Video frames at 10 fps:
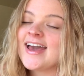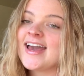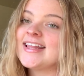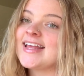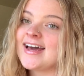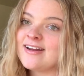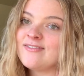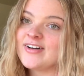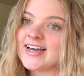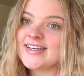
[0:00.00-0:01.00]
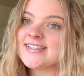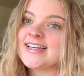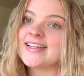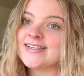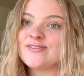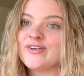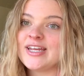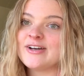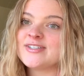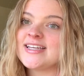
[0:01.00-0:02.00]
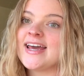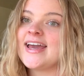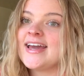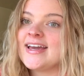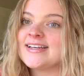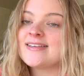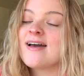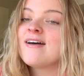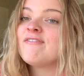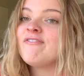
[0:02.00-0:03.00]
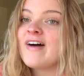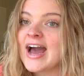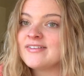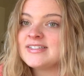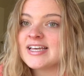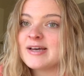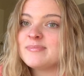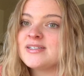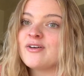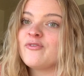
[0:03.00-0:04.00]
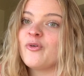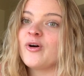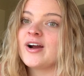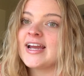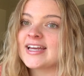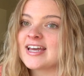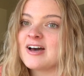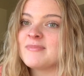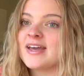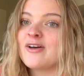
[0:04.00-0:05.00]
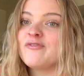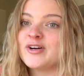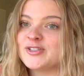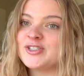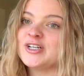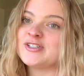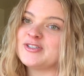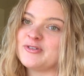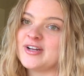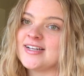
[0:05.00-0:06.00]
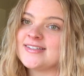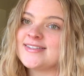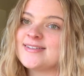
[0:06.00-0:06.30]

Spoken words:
and that advice in this video today is 5 tips for incoming first-year students.